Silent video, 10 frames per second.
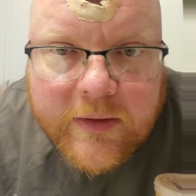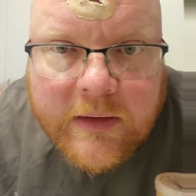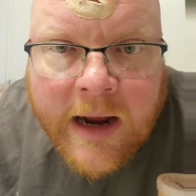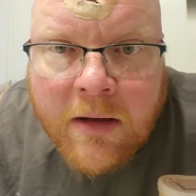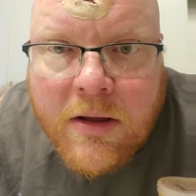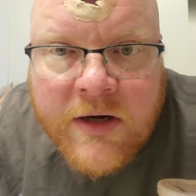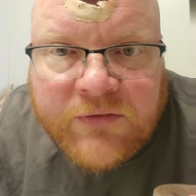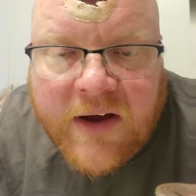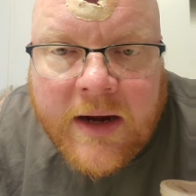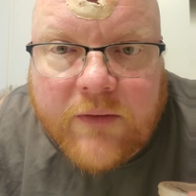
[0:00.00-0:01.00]
that looks
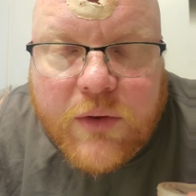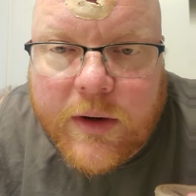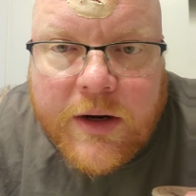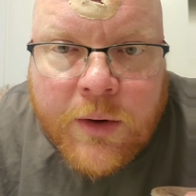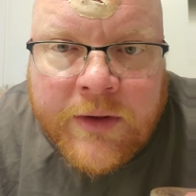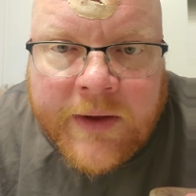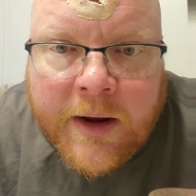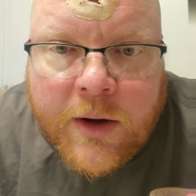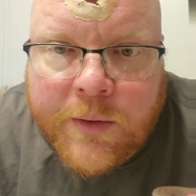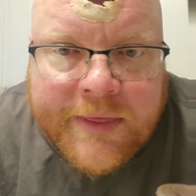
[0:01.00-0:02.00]
fine. If you want to go with
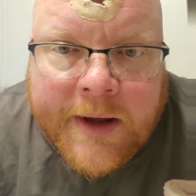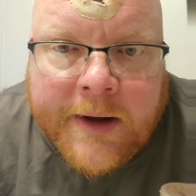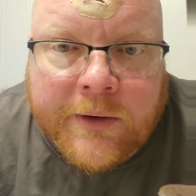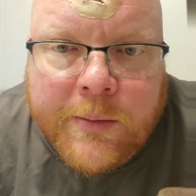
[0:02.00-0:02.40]
that, go with that.